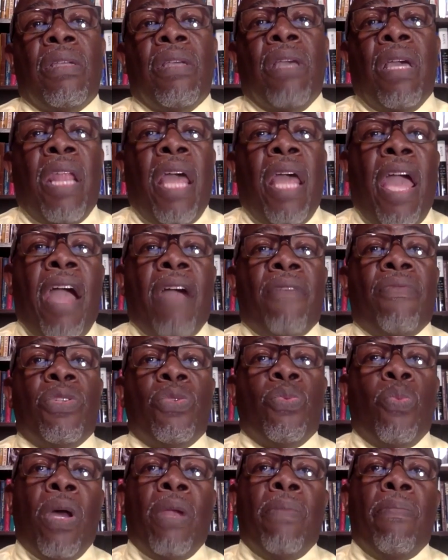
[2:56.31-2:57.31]
and the average
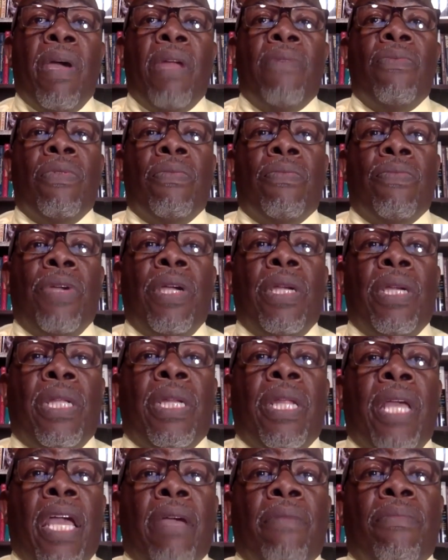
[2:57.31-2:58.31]
one bedroom rent in
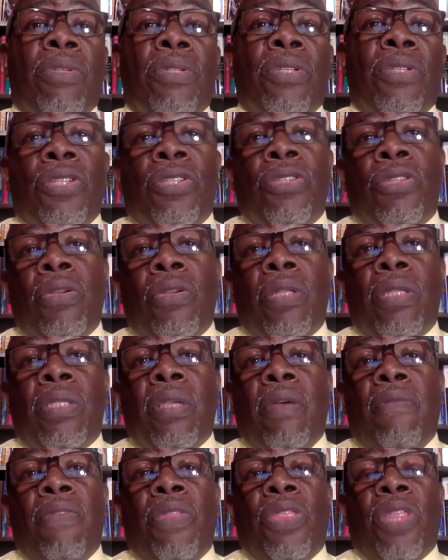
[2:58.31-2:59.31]
Cambridge is
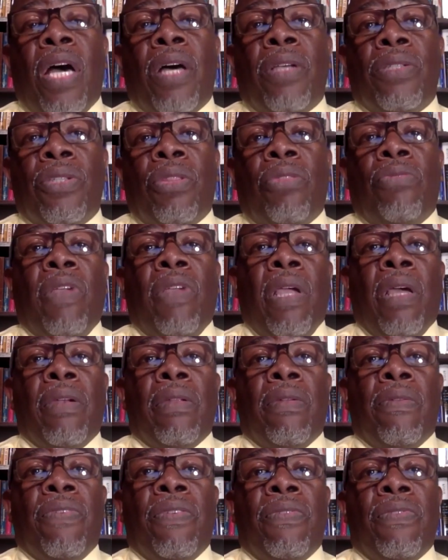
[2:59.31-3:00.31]

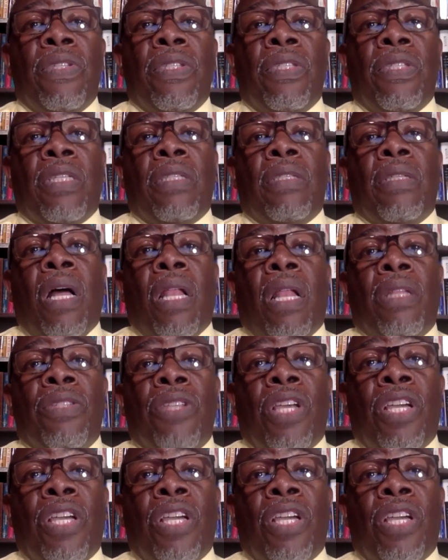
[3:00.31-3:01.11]
$37,356 a